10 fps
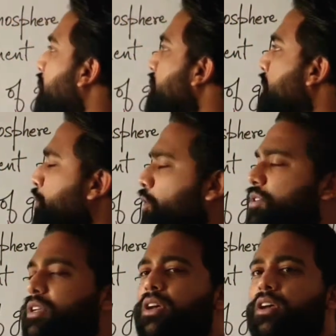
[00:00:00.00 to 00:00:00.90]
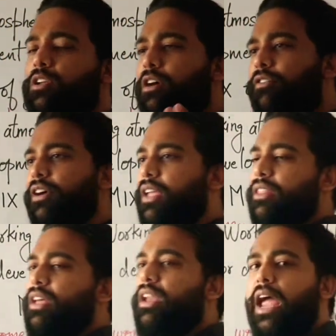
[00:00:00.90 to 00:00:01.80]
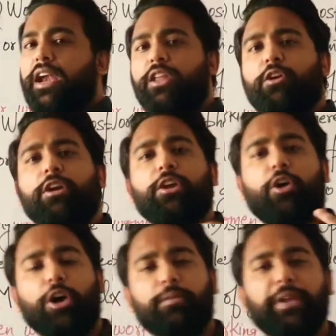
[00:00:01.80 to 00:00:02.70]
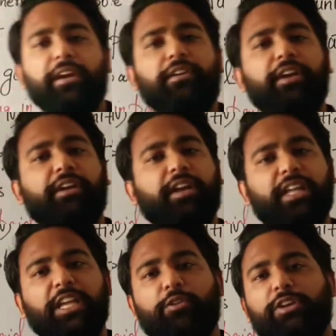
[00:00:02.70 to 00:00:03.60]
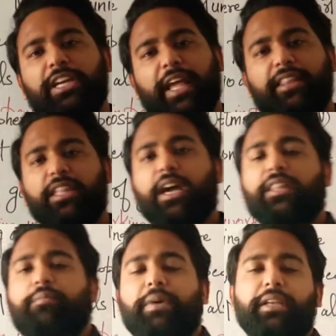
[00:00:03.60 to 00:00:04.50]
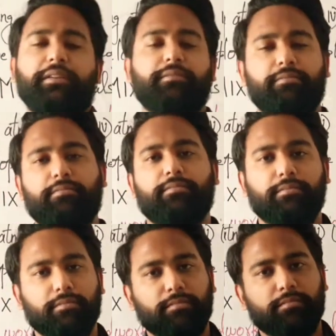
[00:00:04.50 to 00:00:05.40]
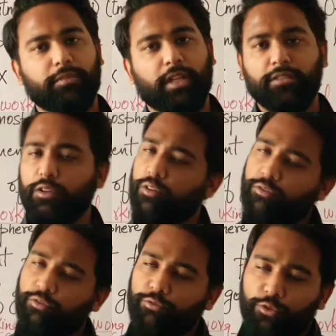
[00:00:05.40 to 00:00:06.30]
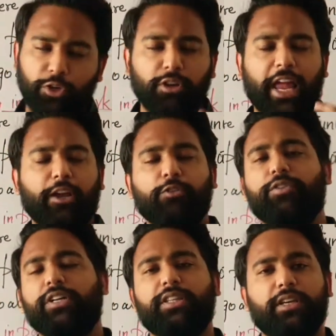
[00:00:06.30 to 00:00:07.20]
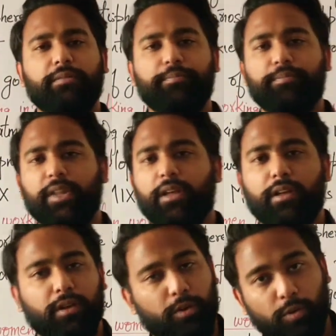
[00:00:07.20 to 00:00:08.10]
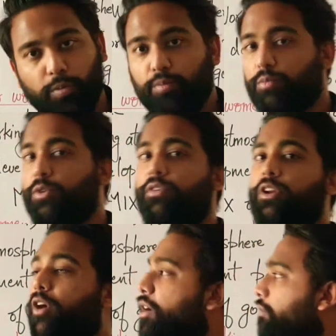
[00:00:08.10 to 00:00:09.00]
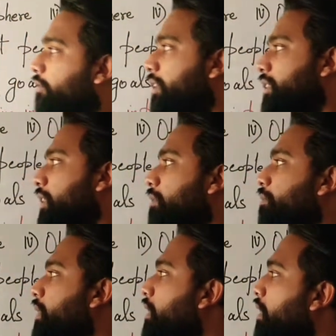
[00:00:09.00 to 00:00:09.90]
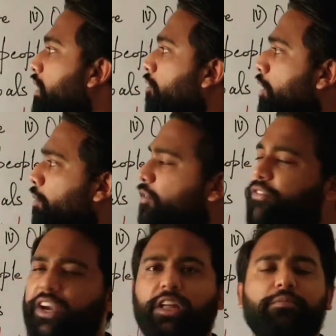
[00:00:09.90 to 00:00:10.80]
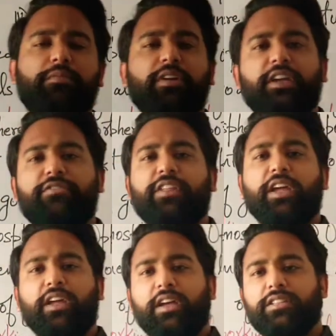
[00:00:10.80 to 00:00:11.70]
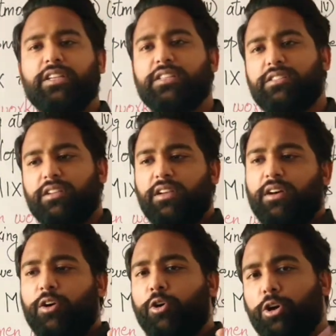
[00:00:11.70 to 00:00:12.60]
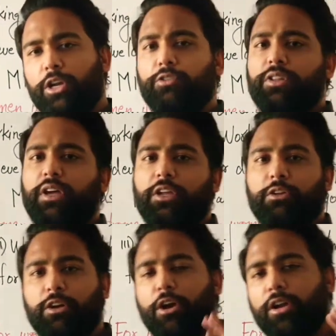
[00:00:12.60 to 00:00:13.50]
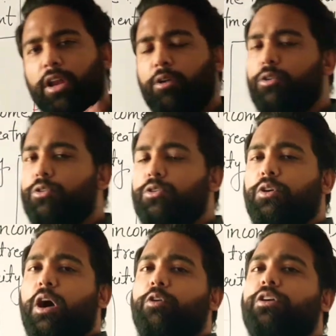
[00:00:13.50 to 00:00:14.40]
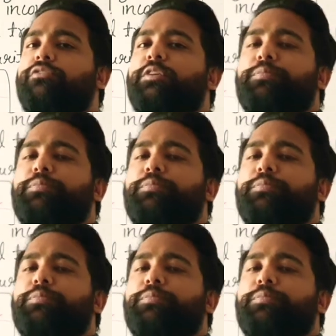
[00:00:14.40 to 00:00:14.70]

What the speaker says: suppose you are working there and you are not being treated equally like the other men. So would you like to work there? No, you will not work there. What about freedom? If they just hold you there, you are not allowed to go out of the